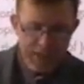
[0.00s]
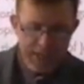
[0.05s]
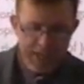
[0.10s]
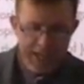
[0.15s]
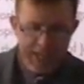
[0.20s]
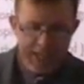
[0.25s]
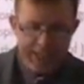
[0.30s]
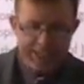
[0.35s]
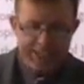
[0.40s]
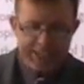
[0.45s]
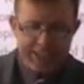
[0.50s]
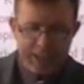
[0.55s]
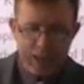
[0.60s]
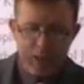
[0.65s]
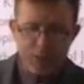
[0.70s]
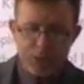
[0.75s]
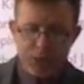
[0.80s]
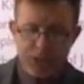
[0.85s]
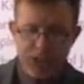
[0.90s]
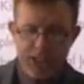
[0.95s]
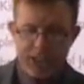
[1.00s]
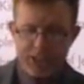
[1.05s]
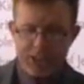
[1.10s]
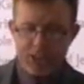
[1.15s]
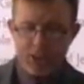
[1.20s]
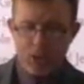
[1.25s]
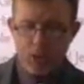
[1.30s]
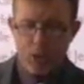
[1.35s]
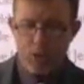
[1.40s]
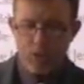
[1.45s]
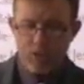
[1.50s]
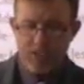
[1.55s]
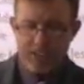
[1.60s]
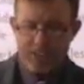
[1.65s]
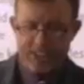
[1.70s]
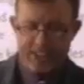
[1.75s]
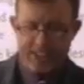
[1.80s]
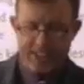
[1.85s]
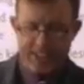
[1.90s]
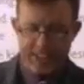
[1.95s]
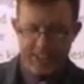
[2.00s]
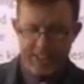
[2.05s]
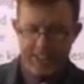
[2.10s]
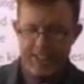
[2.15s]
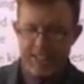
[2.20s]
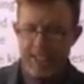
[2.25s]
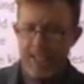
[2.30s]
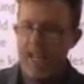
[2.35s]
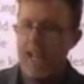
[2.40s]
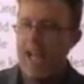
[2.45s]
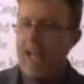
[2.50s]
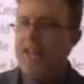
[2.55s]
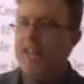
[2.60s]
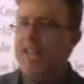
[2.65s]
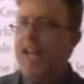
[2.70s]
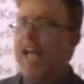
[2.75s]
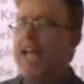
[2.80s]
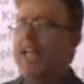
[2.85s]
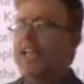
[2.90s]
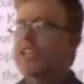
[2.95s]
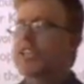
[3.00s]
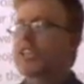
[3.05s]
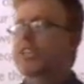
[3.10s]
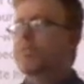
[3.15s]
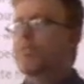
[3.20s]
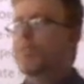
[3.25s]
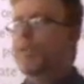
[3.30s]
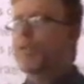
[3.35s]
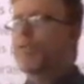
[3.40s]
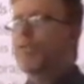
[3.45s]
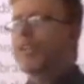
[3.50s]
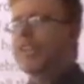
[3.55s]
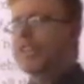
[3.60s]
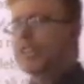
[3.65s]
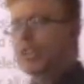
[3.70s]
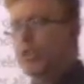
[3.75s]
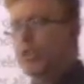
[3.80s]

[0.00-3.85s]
as subjects of this king, and they experience the